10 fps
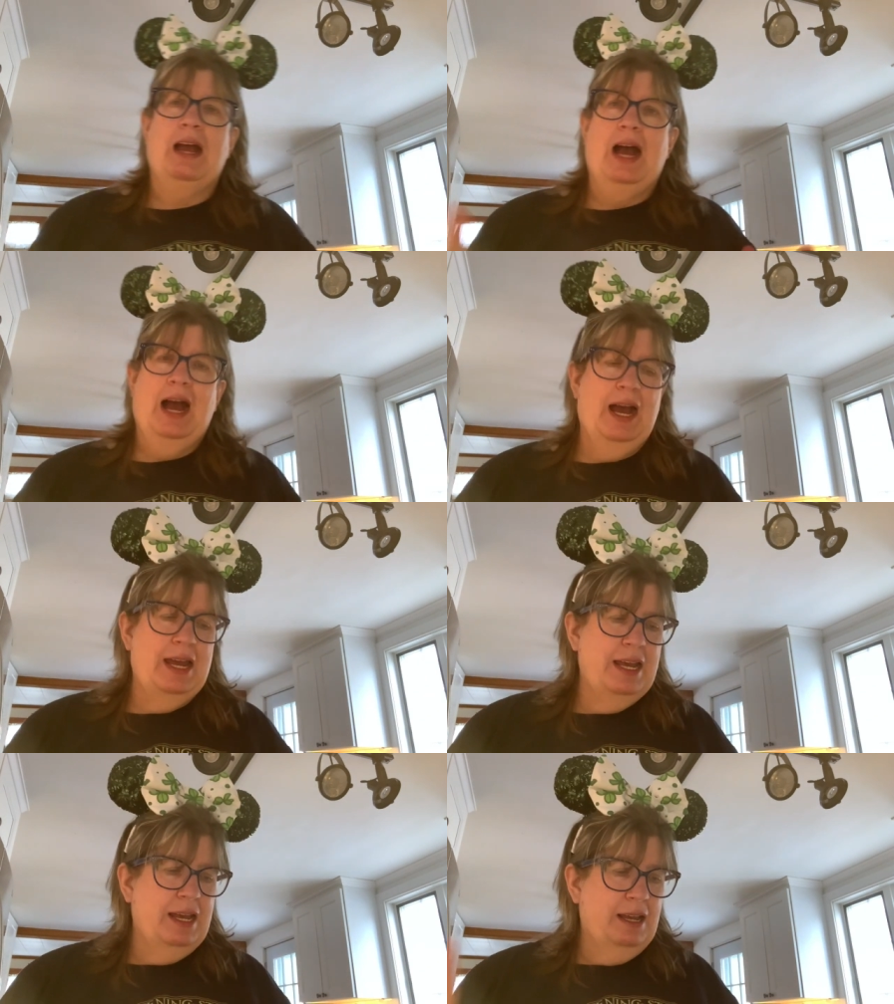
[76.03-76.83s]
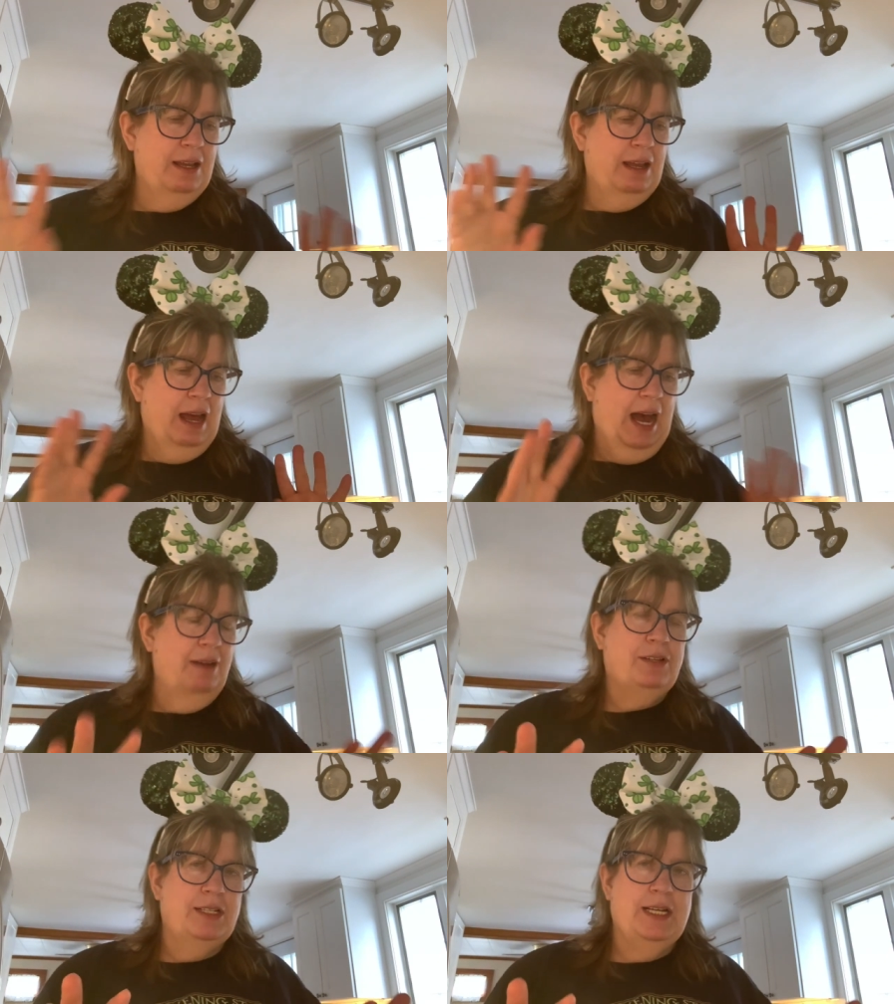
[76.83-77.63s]
I
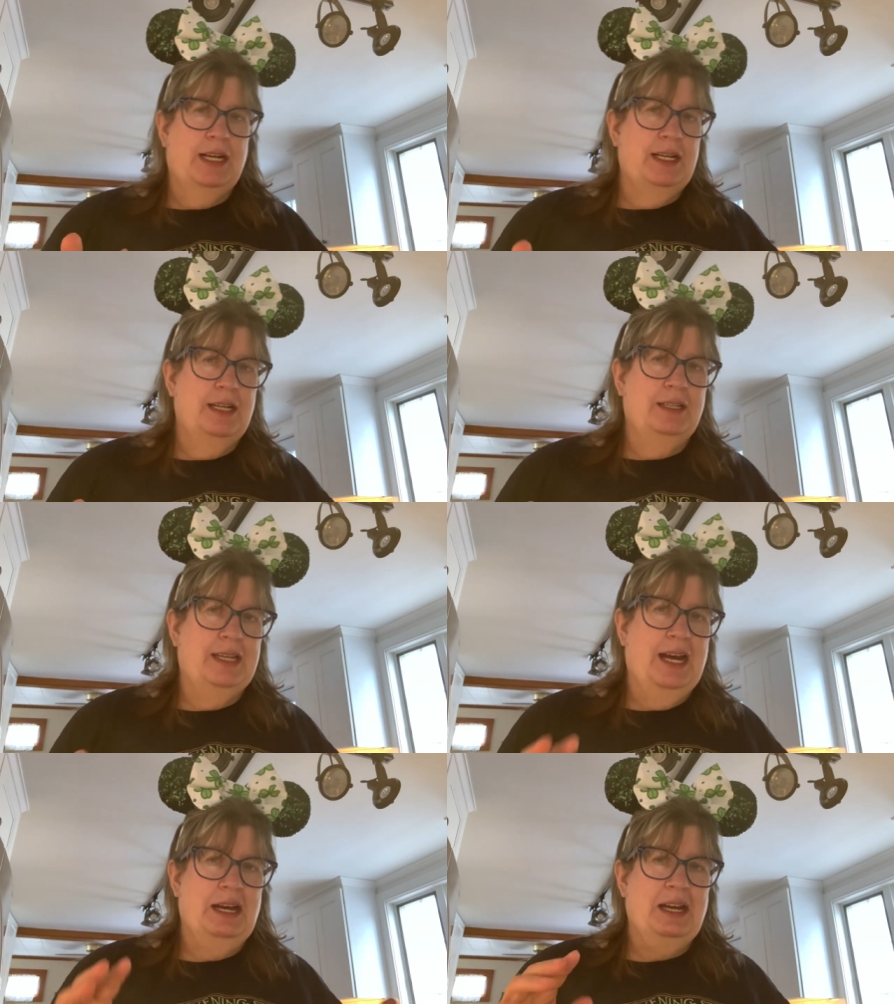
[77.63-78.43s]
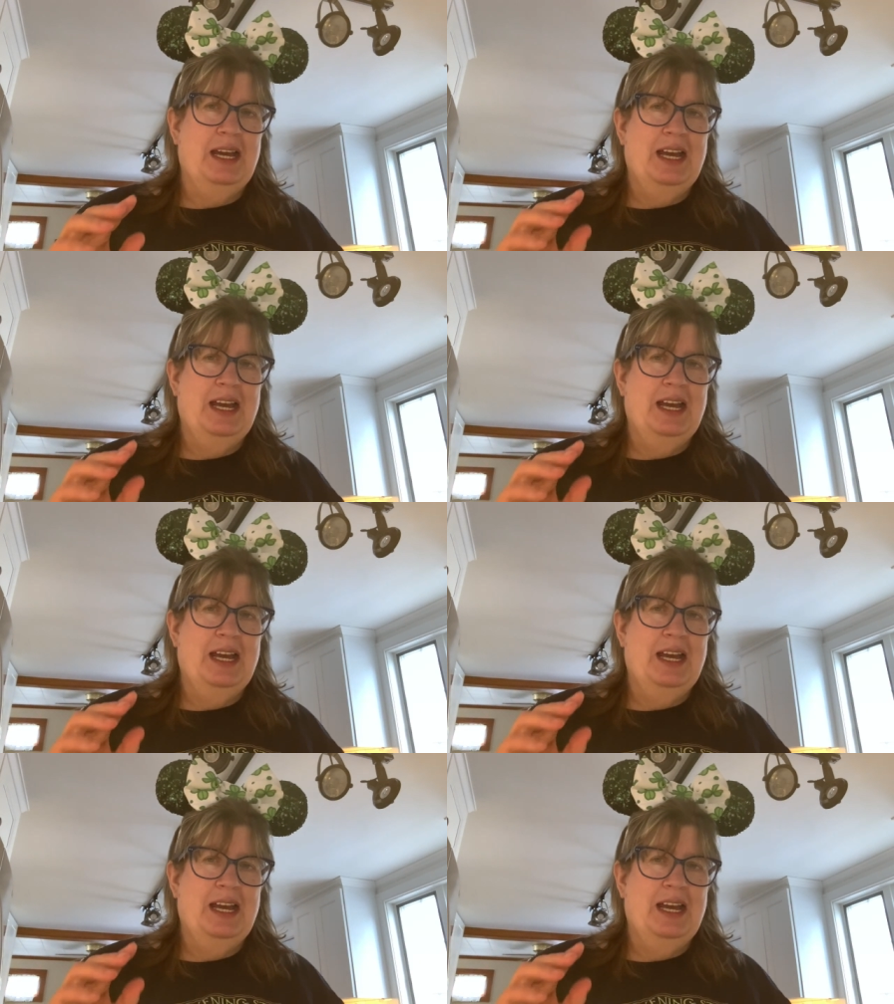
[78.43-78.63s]
have to tell you that